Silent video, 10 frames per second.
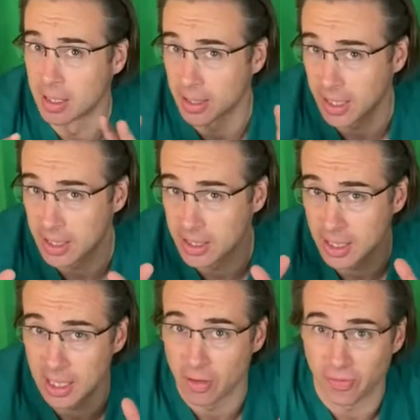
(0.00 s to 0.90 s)
That is
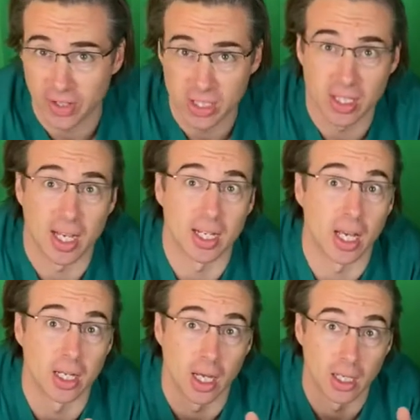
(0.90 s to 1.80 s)
inefficient and
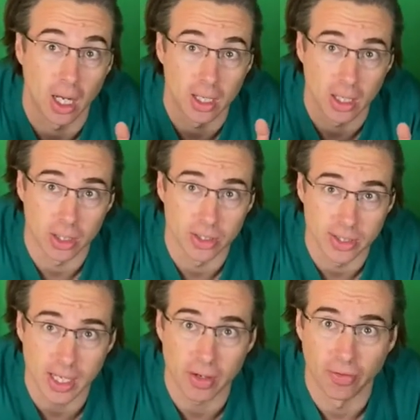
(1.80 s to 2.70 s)

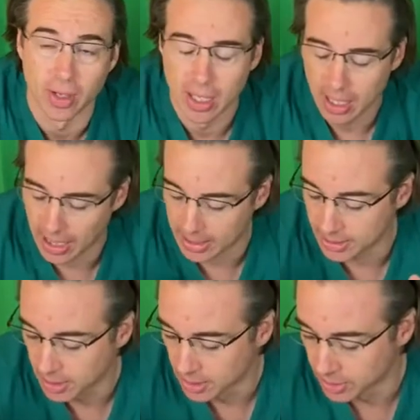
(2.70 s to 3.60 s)
unsafe.
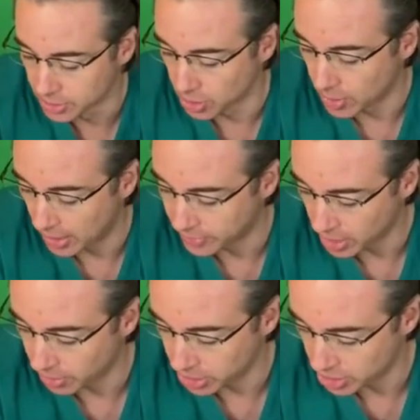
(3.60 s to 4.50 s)
And so we have
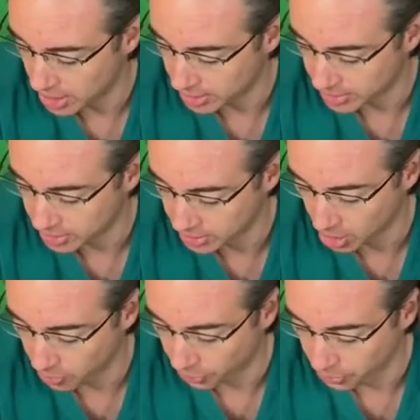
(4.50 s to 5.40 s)
direction here that says,
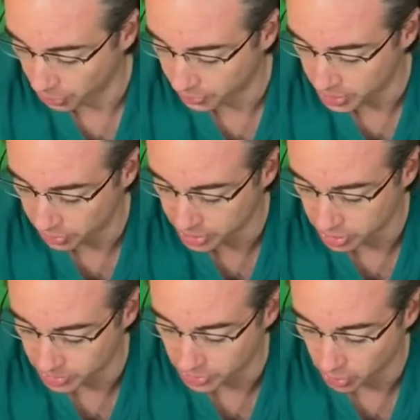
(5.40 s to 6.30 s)
scope for improvement, your
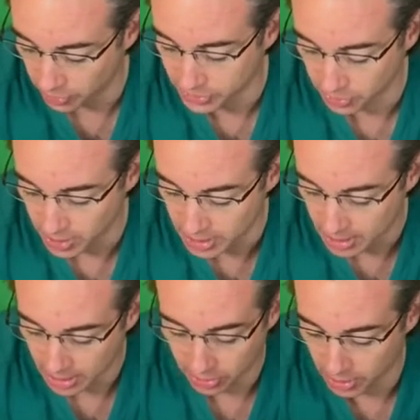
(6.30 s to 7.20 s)
instruments were off screen
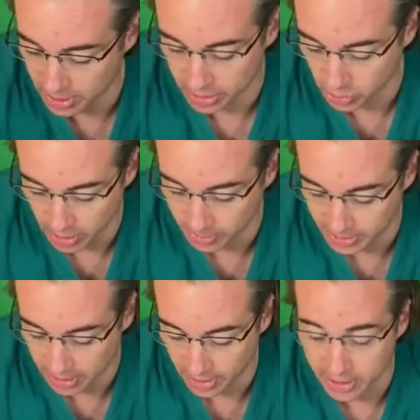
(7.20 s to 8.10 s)
greater than 20%
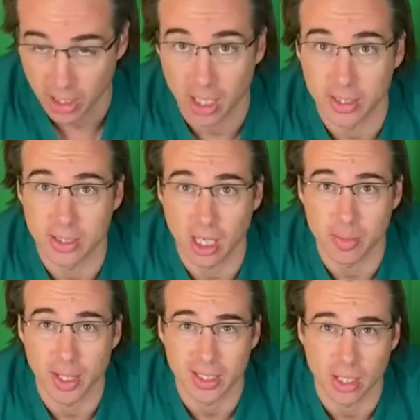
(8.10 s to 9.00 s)
of that task, time
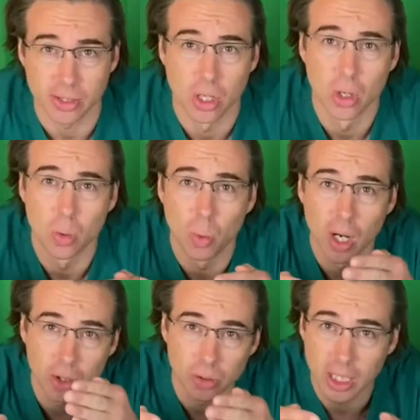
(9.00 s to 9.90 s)
in that task,
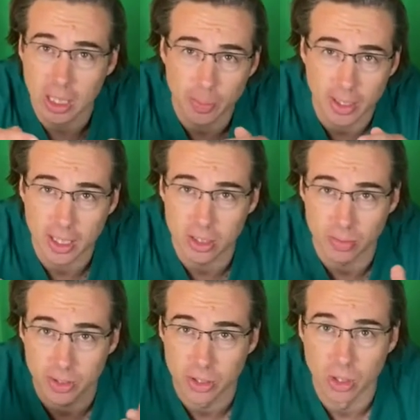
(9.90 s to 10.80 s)
work on keeping the
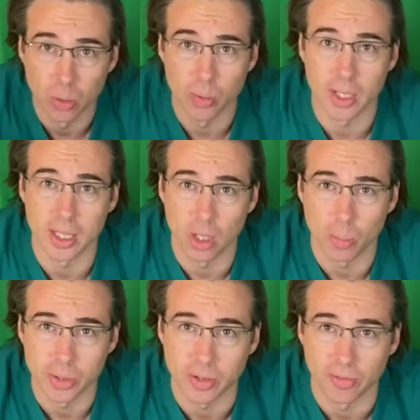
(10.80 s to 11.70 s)
instruments within the
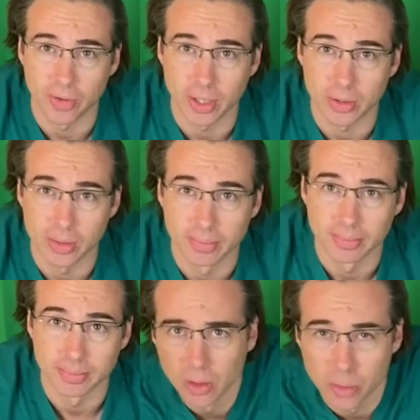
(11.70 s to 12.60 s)
operative field.
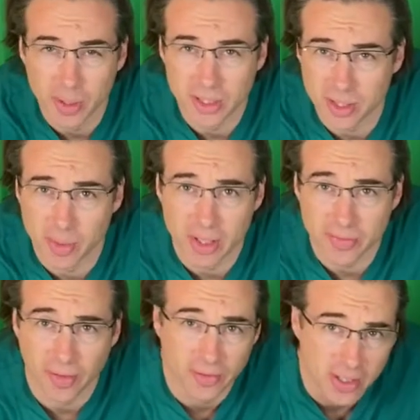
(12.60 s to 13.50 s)
We built some other
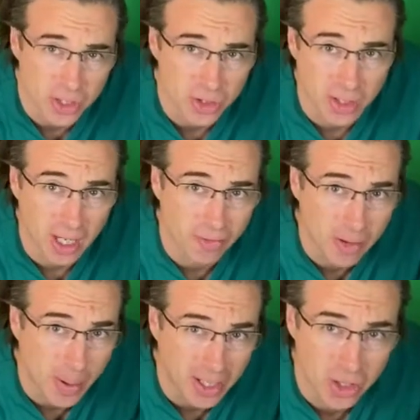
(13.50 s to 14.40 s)
fun features. You can get
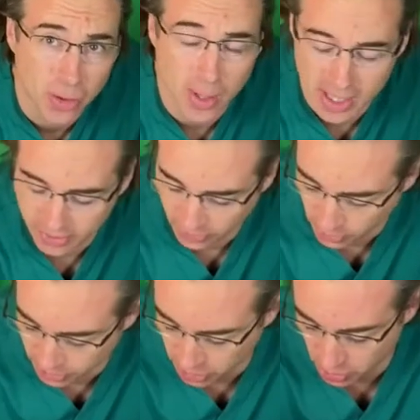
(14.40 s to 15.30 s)
feedback in other ways. If you
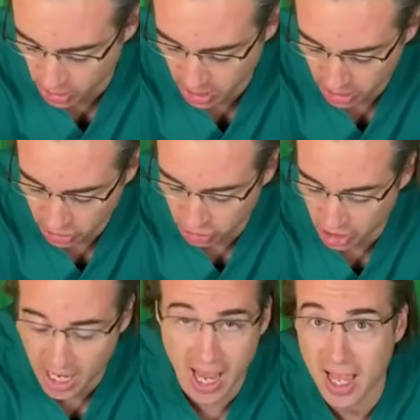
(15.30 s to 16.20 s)
want to
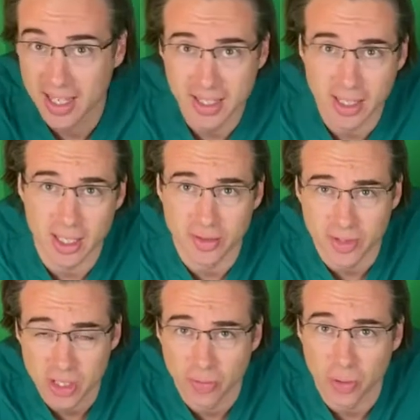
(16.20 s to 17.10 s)
share the
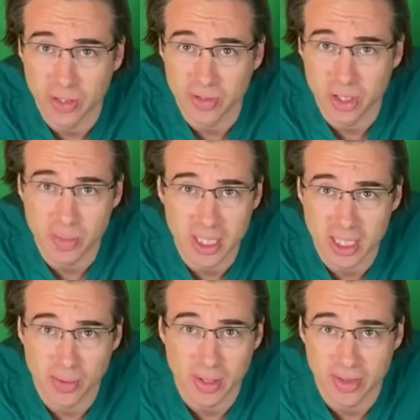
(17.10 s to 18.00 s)
video of what you've done
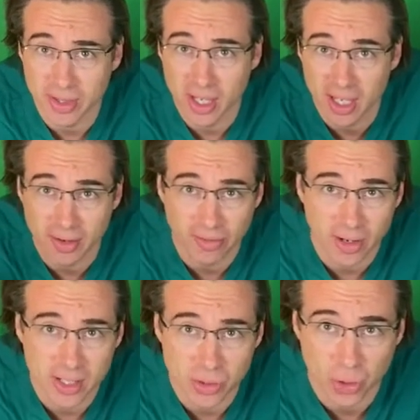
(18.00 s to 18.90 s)
immediately with
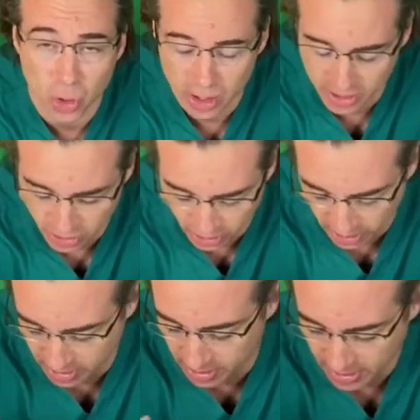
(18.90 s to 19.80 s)
friends or colleagues, you
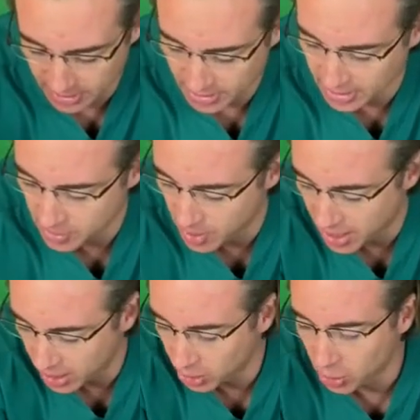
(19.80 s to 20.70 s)
can
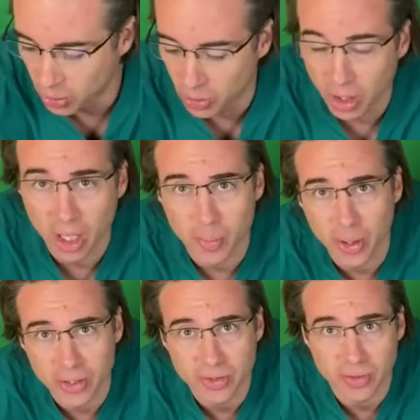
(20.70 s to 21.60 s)
email or
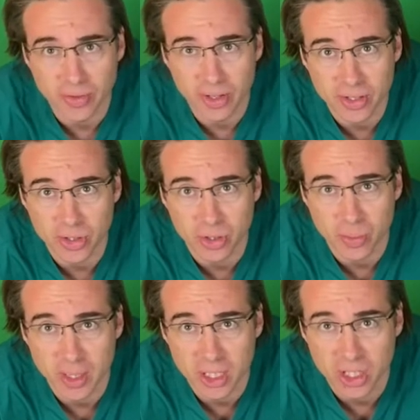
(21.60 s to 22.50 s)
post through the various social
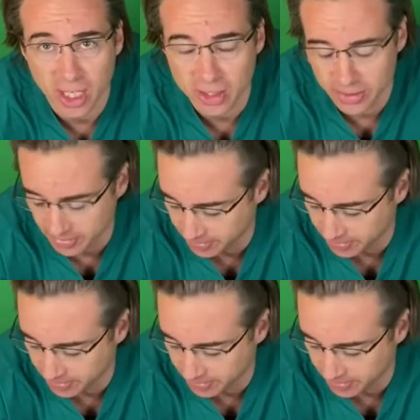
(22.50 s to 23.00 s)
media channels.